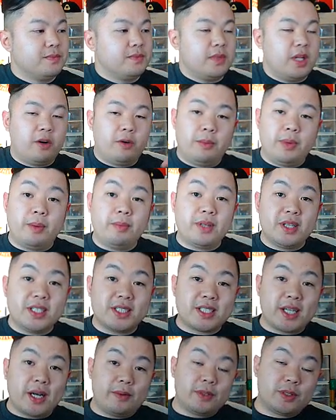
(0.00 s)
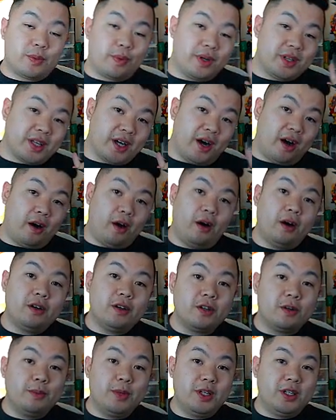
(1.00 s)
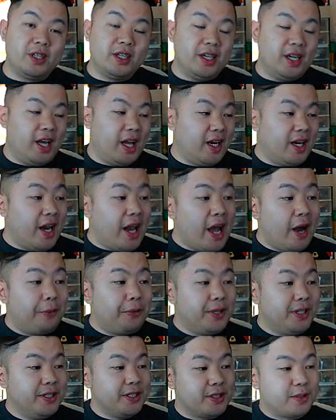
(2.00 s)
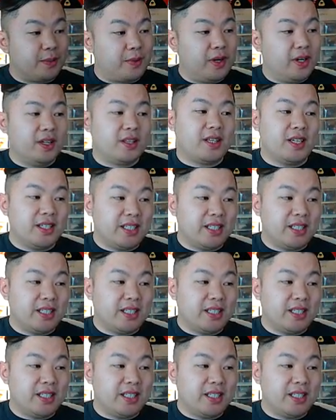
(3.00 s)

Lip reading: Now remember, this guy was worth under $1 million, and now he is worth